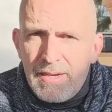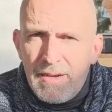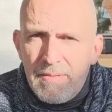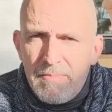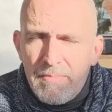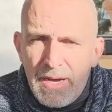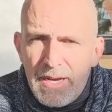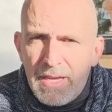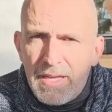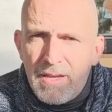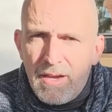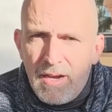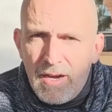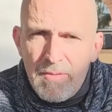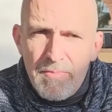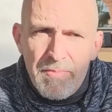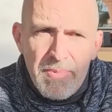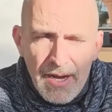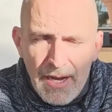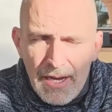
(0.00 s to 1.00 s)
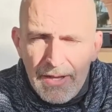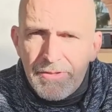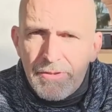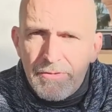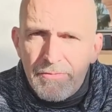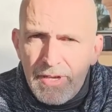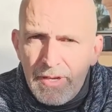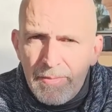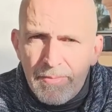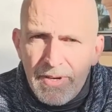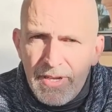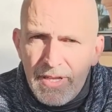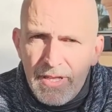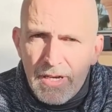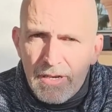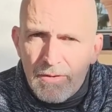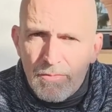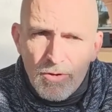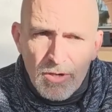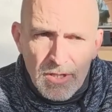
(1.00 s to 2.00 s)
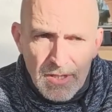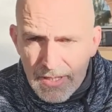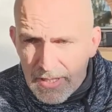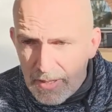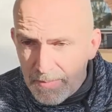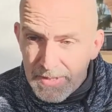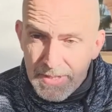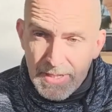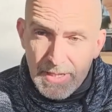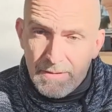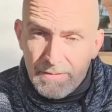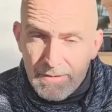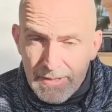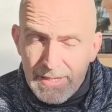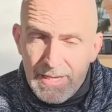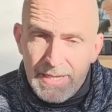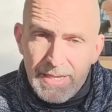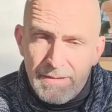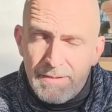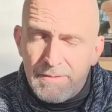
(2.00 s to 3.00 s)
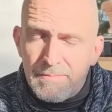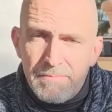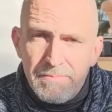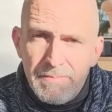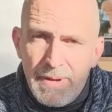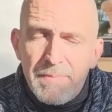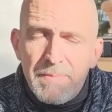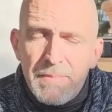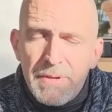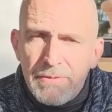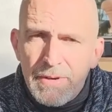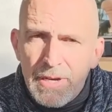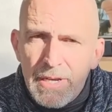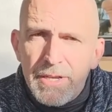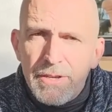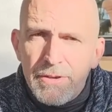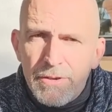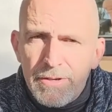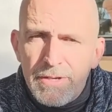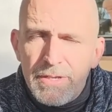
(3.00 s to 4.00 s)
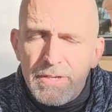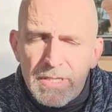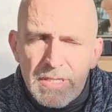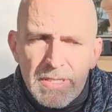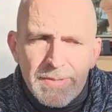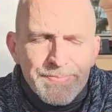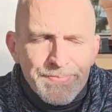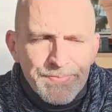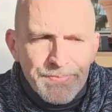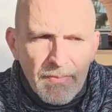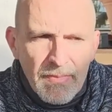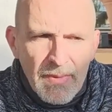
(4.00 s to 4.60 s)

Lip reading: Mike Young behind the rebreather was something that was like made me really curious,